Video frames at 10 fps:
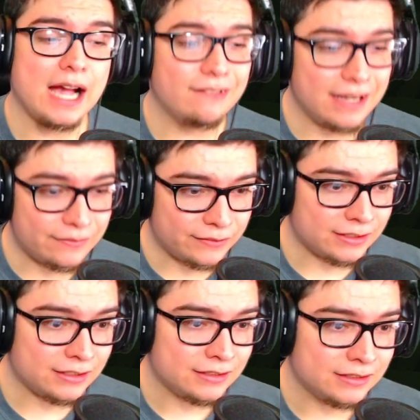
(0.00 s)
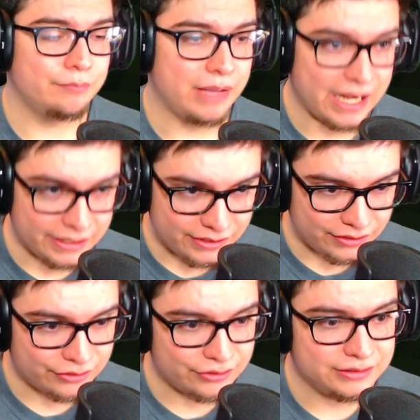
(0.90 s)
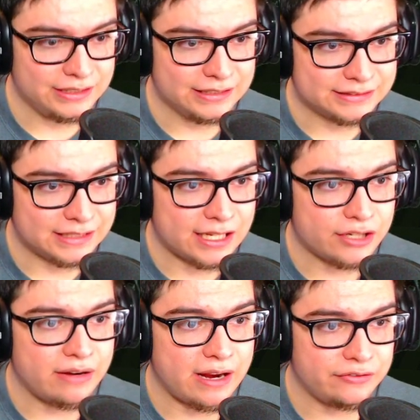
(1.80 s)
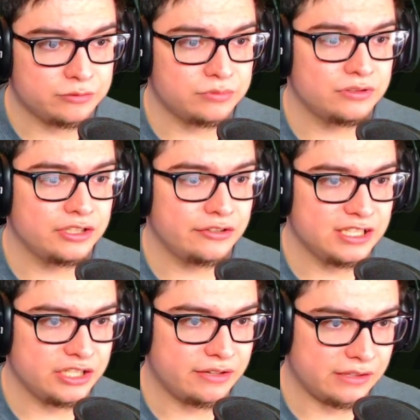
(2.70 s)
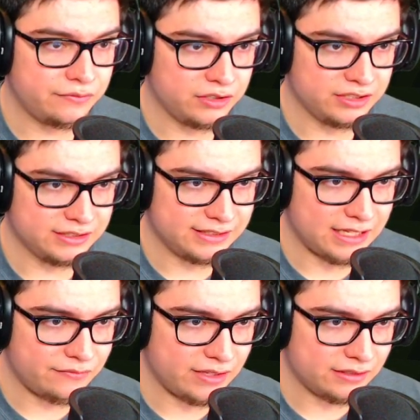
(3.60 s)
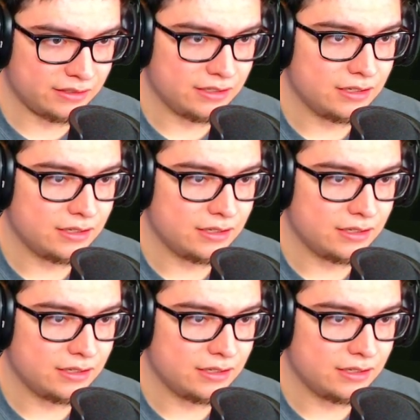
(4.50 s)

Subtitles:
However, some bad news, it's not craftable in CrazyCraft version 7.